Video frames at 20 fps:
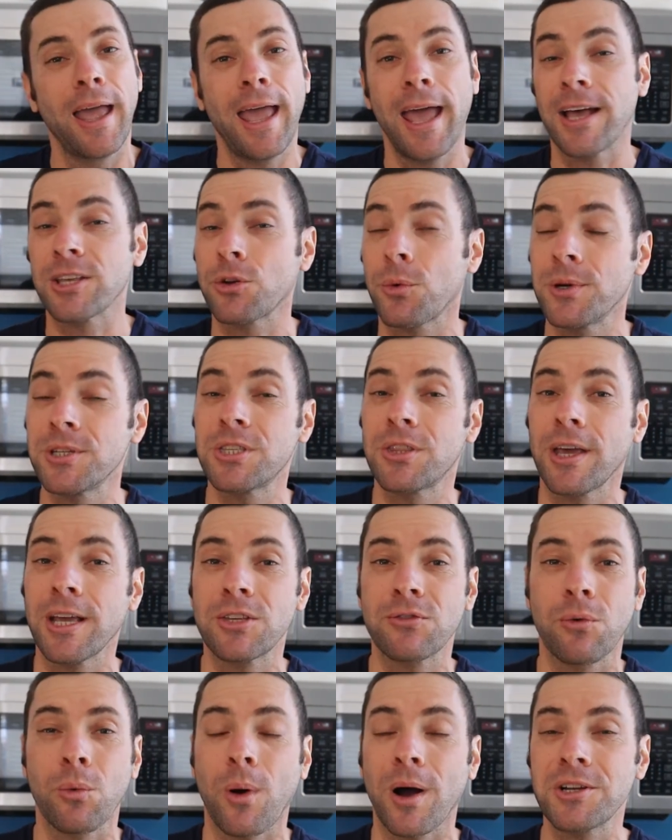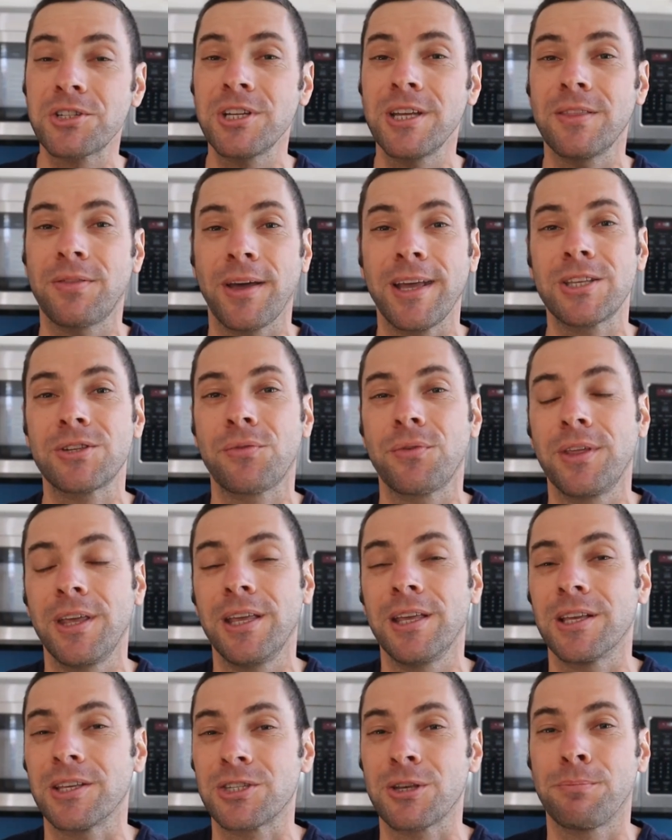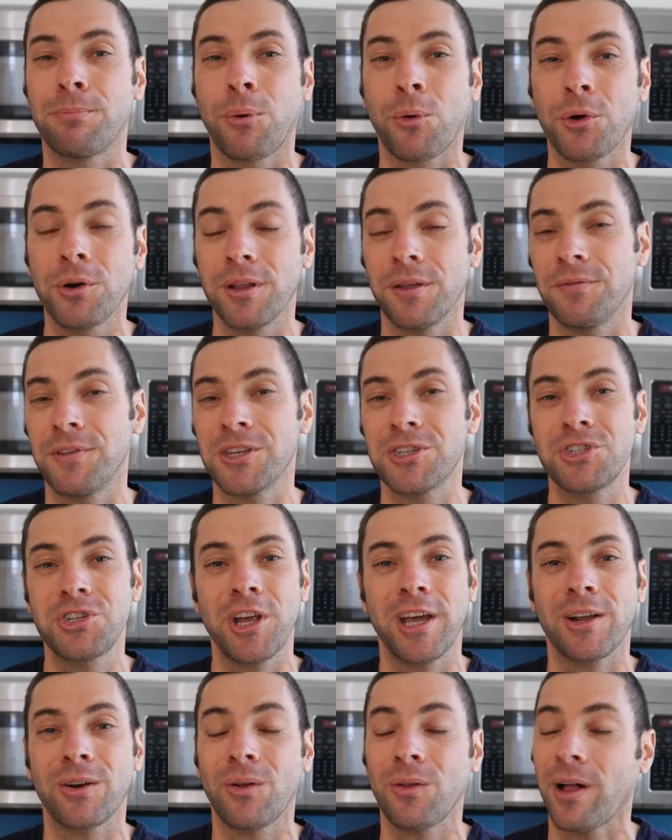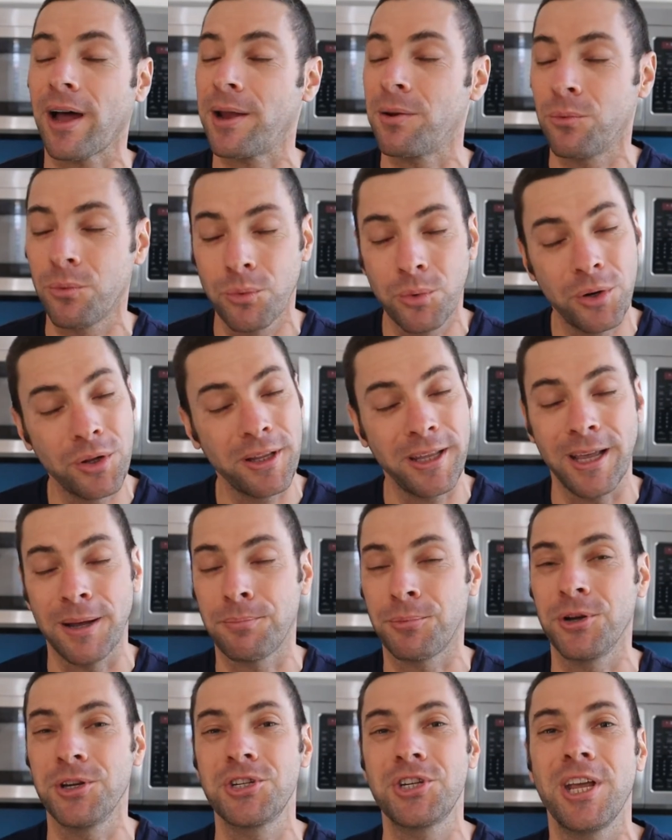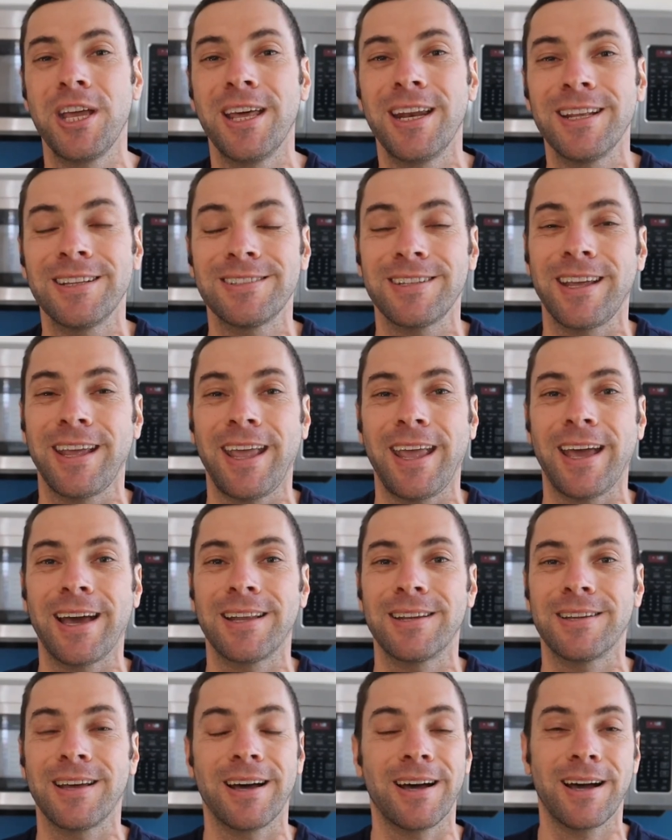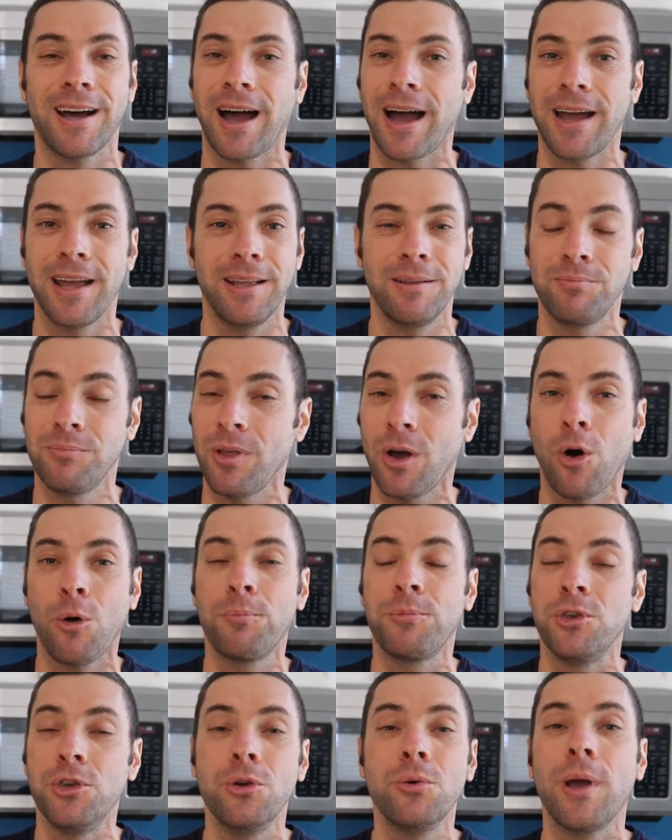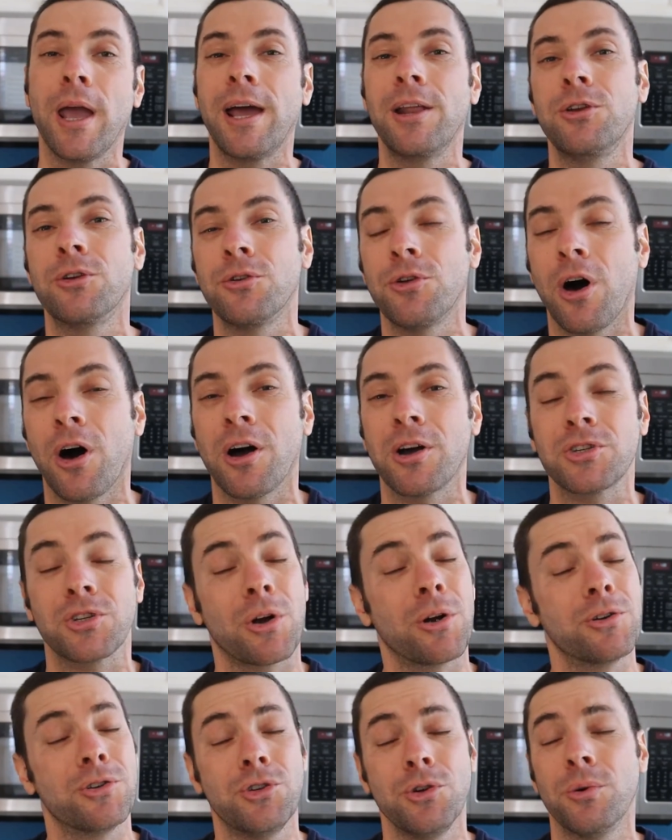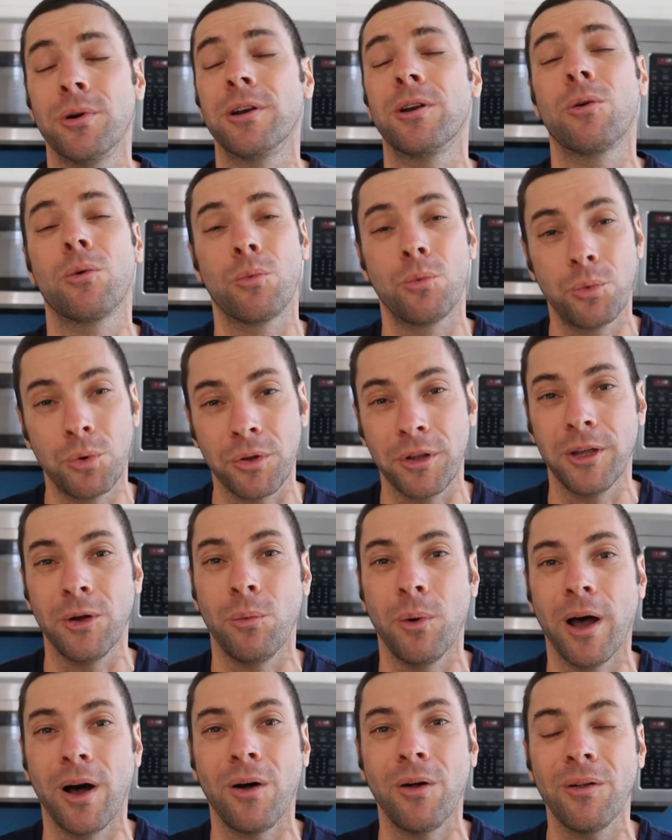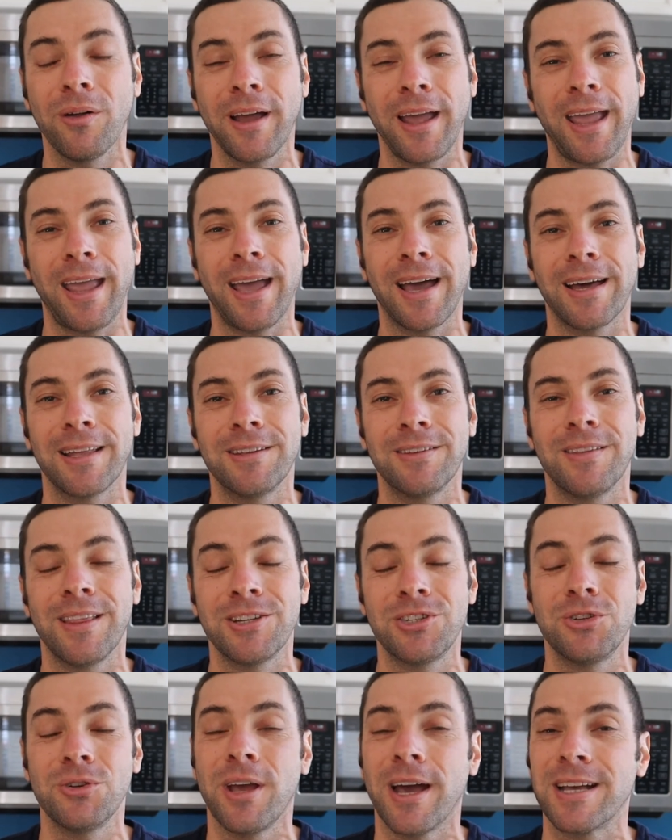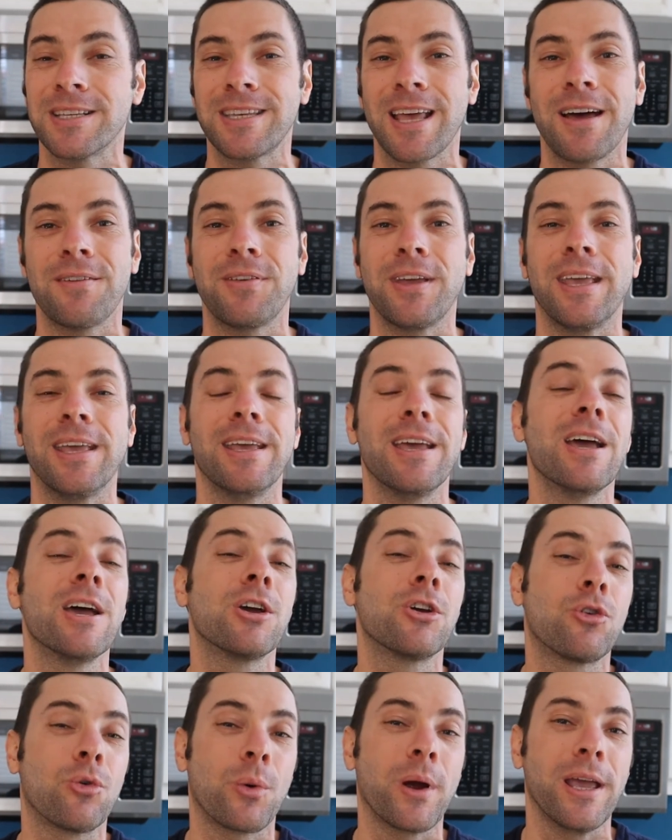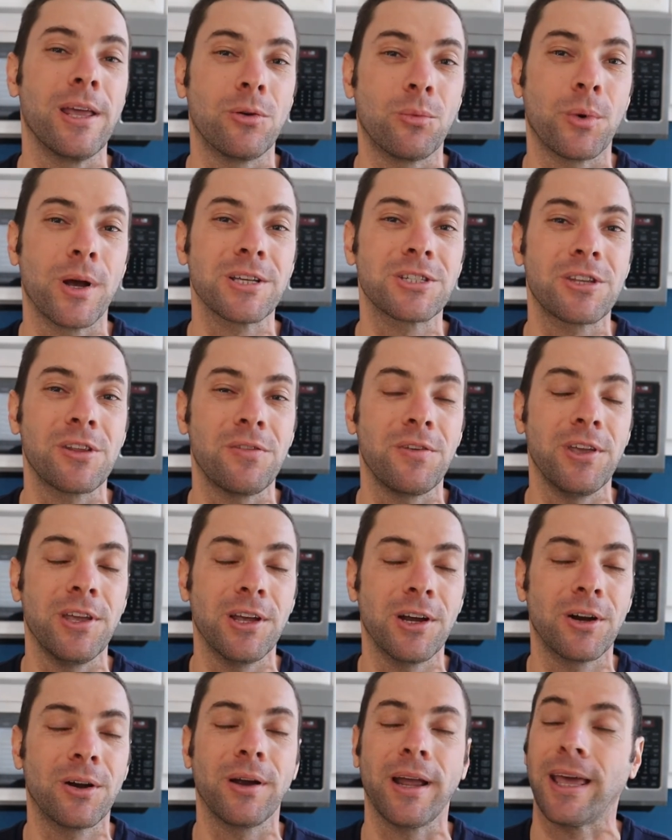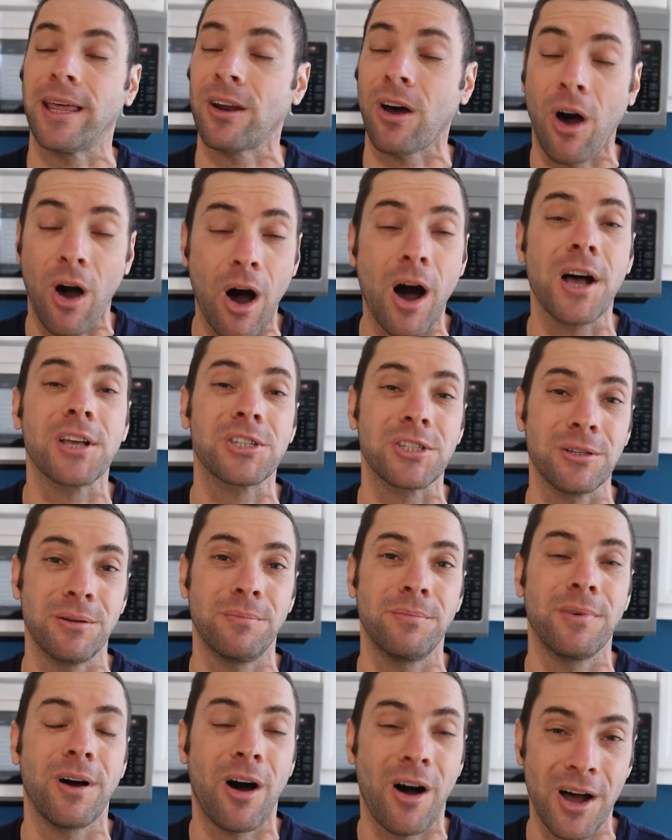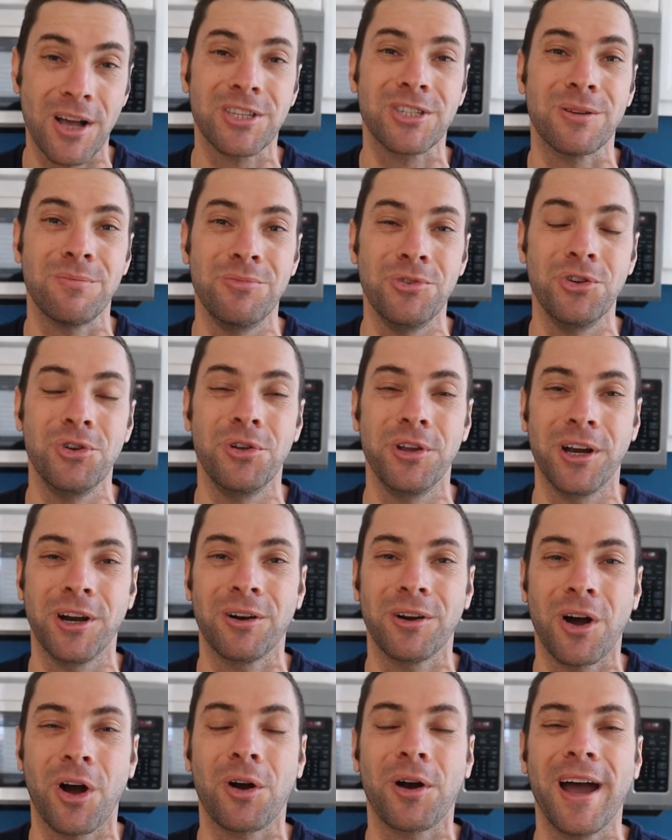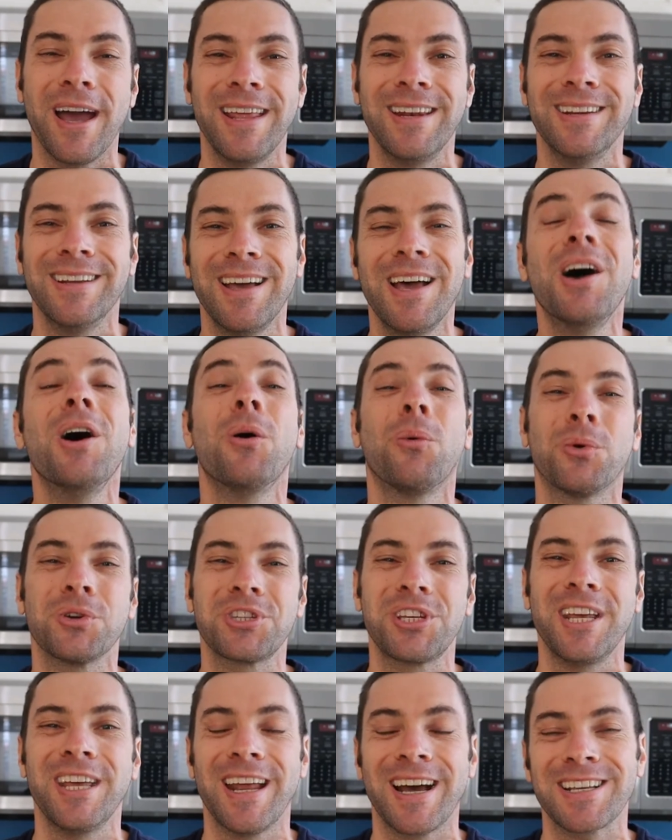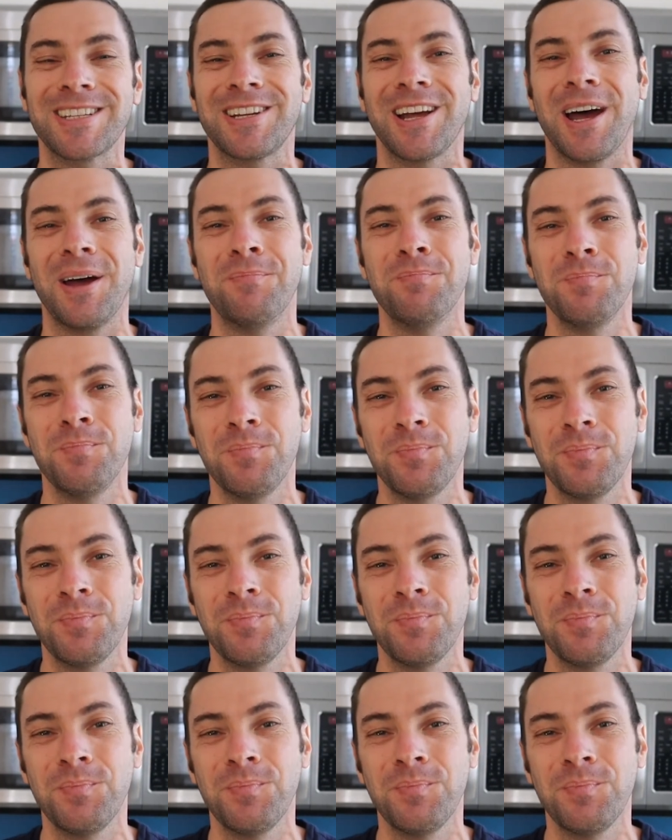As always, thanks for watching. Thanks for the support of this channel. I really appreciate it. And I hope you and your dogs are doing really well and that you guys have a great rest of the year and awesome, awesome new year. All right? We'll see you next time.